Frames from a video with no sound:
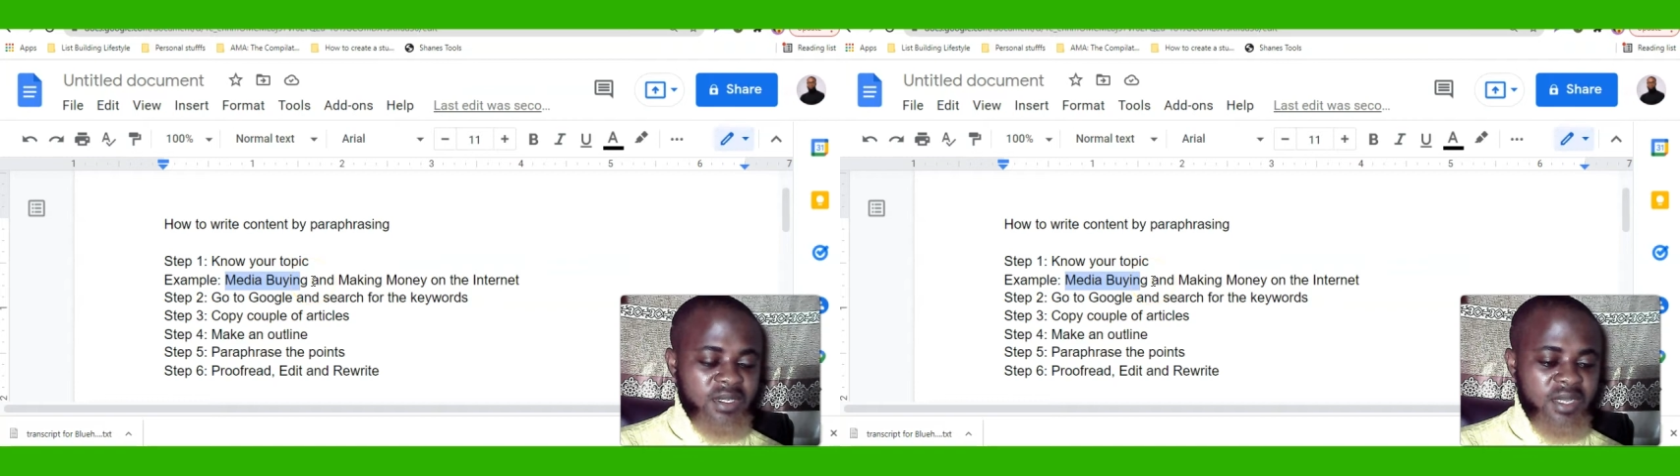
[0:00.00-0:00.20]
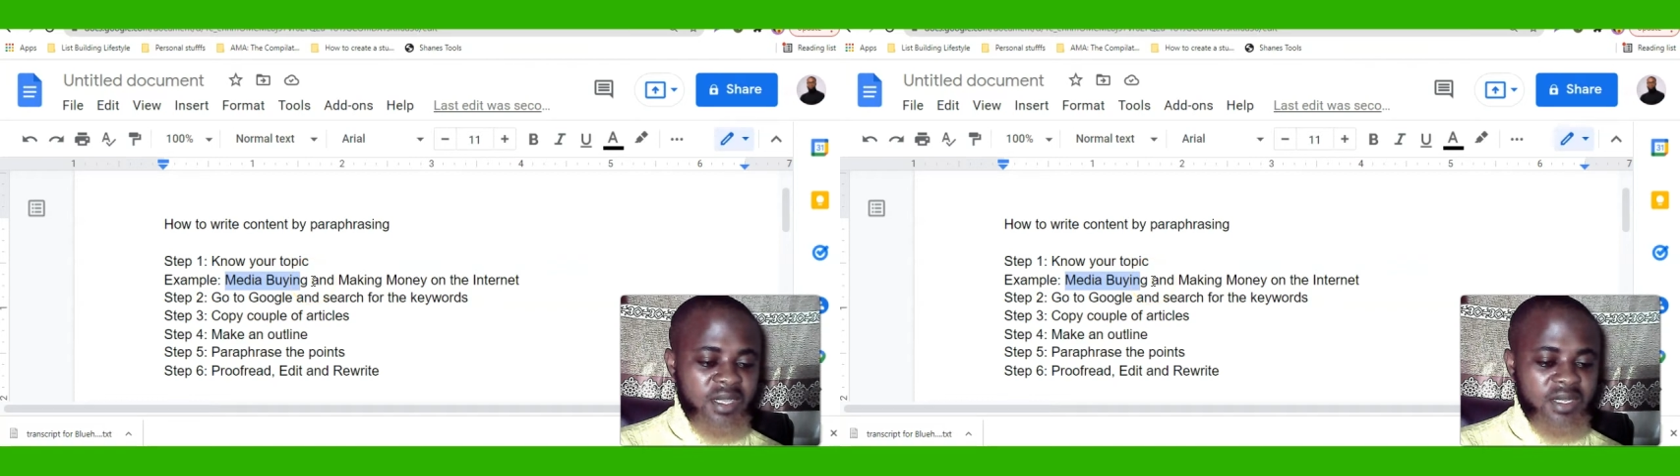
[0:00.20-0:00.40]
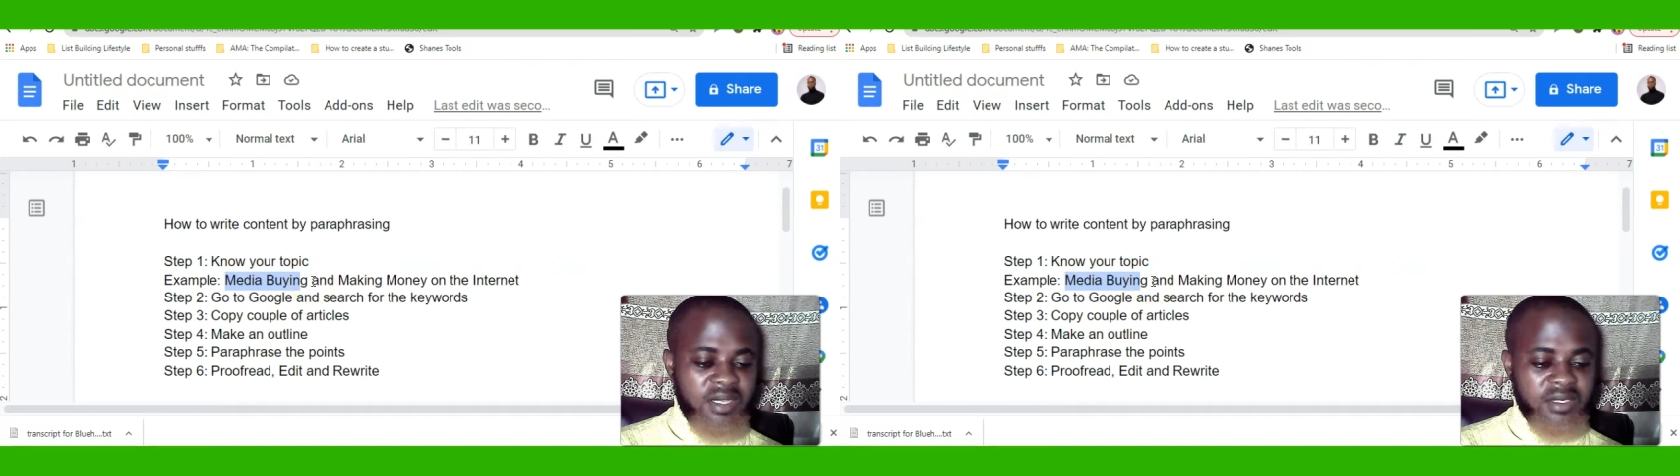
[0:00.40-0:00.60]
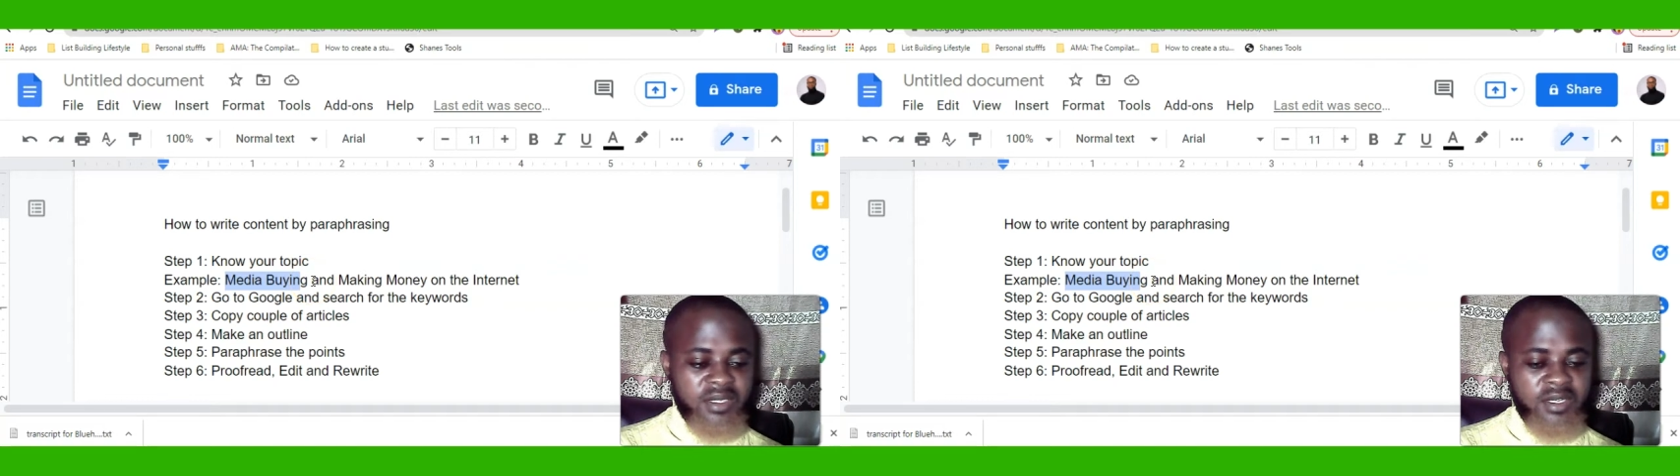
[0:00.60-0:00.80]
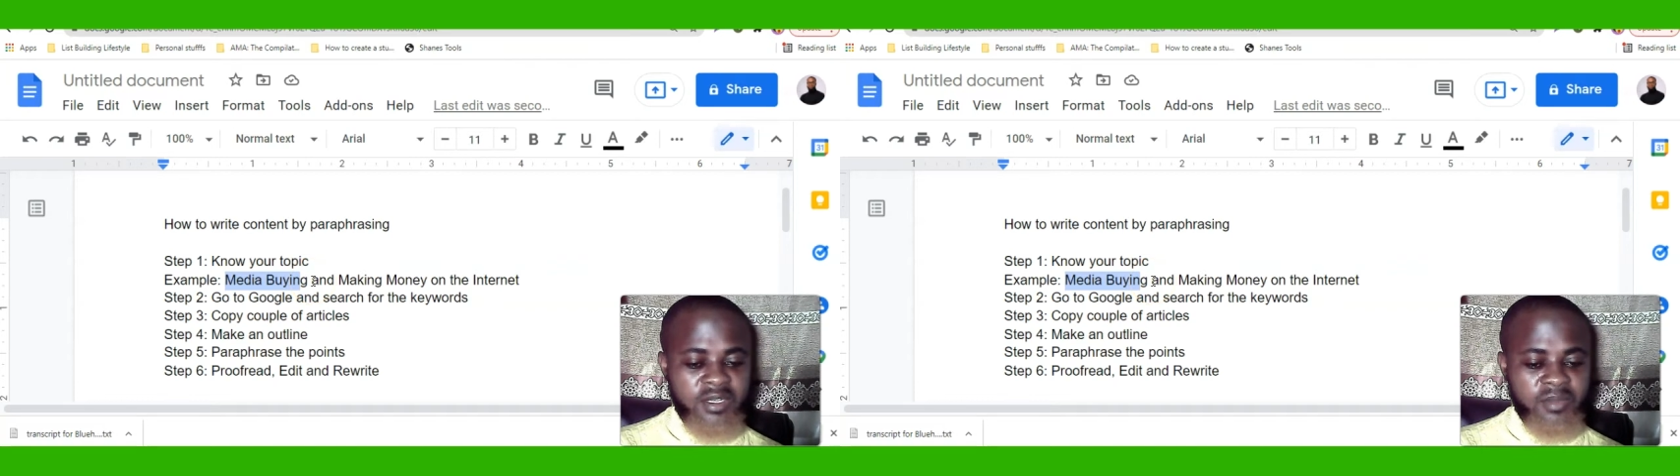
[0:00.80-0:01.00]
like that,
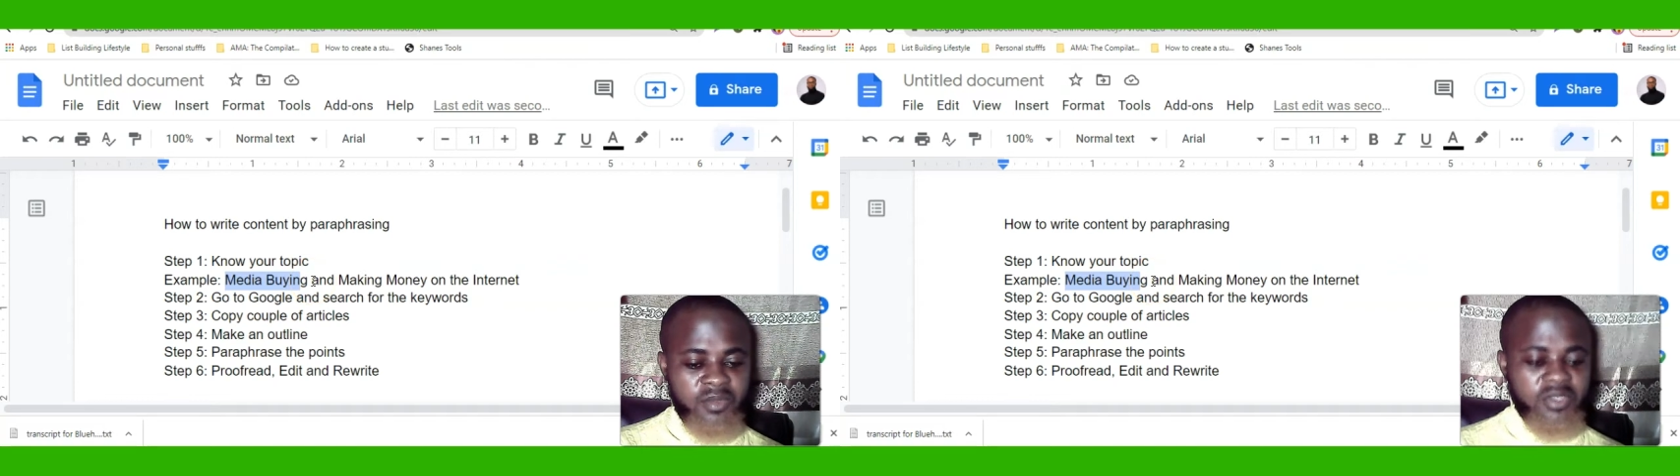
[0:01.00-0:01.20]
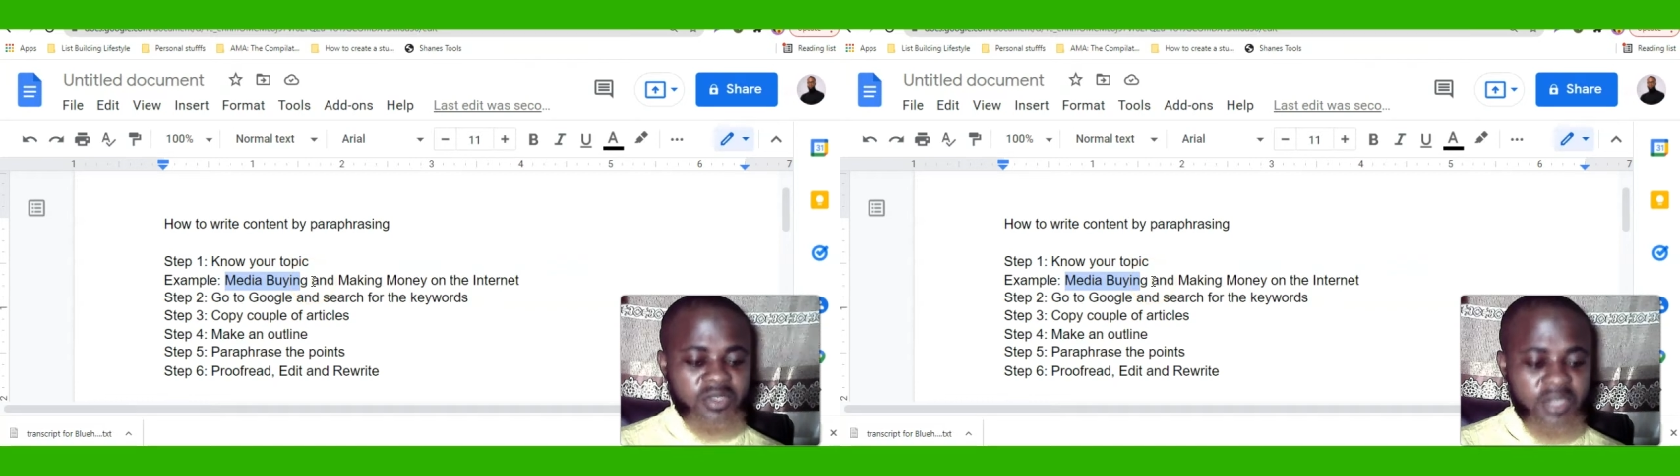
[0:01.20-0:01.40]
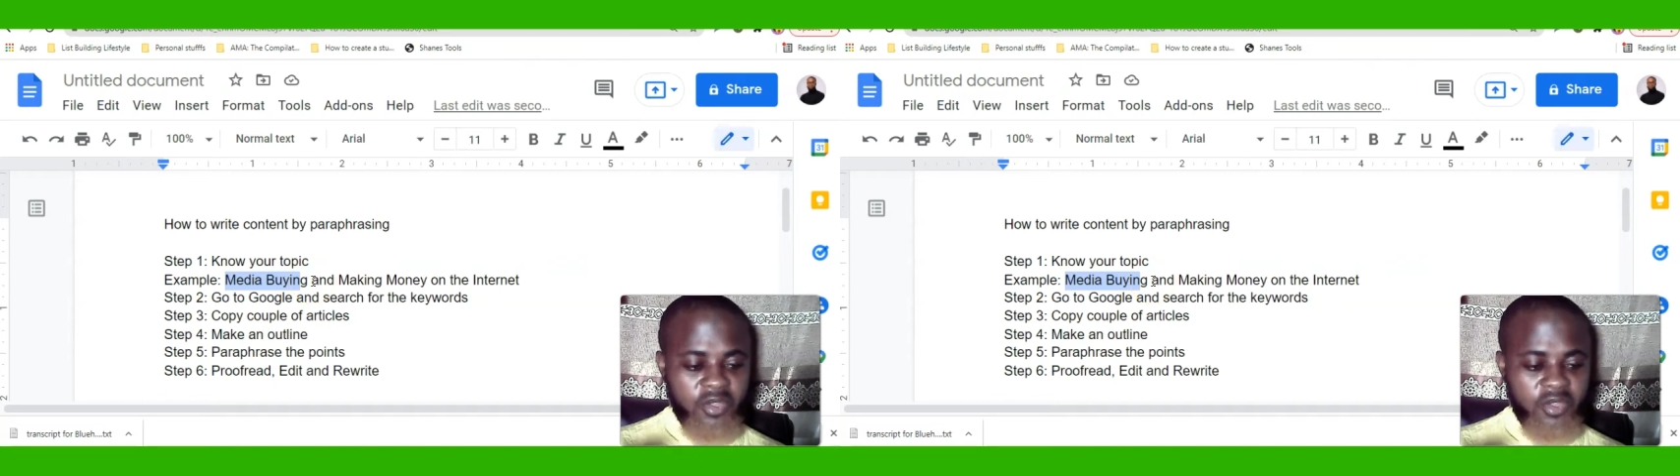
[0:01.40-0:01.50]
because it's a